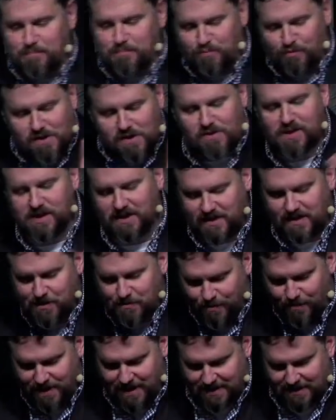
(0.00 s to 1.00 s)
brilliantly
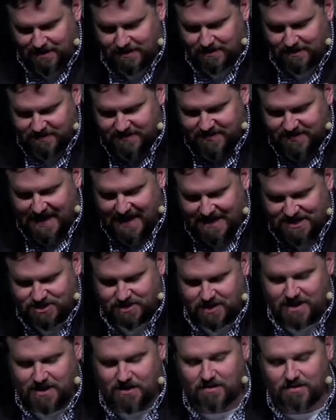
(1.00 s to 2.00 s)
written
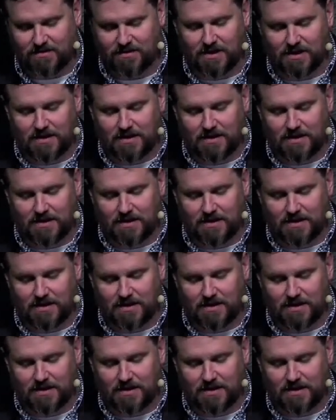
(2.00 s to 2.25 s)
section here,